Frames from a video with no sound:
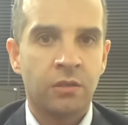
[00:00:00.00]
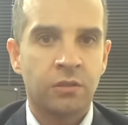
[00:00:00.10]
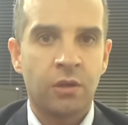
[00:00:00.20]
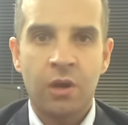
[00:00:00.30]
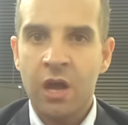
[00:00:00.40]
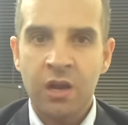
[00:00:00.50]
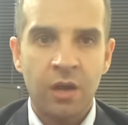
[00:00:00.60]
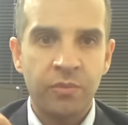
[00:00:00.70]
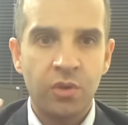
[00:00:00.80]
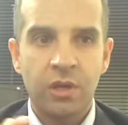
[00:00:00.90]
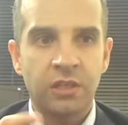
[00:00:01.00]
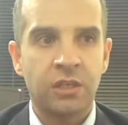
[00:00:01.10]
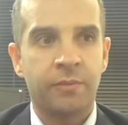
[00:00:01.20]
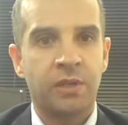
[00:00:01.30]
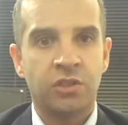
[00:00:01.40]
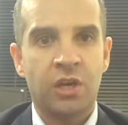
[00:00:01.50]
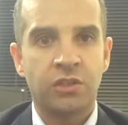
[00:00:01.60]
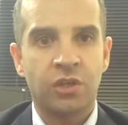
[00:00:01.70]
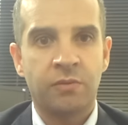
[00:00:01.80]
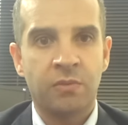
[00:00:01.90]
So how come you guys come and
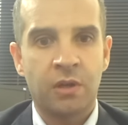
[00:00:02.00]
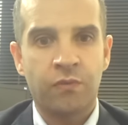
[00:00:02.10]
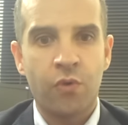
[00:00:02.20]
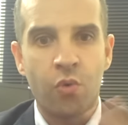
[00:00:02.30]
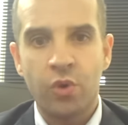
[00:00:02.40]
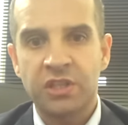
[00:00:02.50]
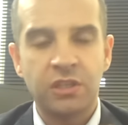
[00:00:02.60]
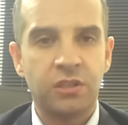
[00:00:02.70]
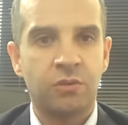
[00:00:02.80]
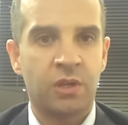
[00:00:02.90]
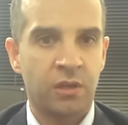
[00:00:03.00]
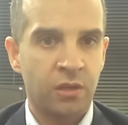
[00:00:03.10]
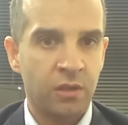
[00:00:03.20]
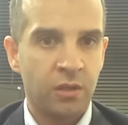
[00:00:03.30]
judge him for what he's doing?